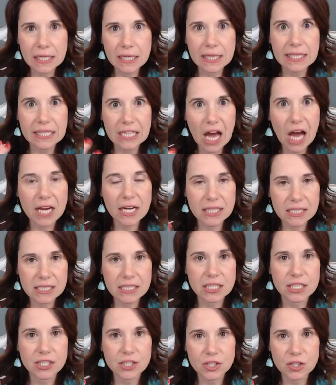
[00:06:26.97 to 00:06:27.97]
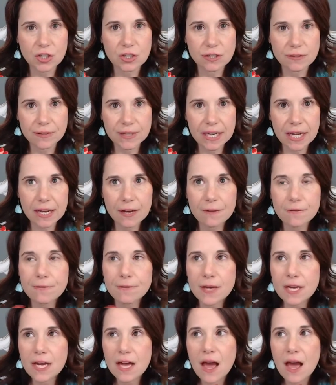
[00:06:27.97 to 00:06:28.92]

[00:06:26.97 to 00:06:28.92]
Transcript: like not as conservative,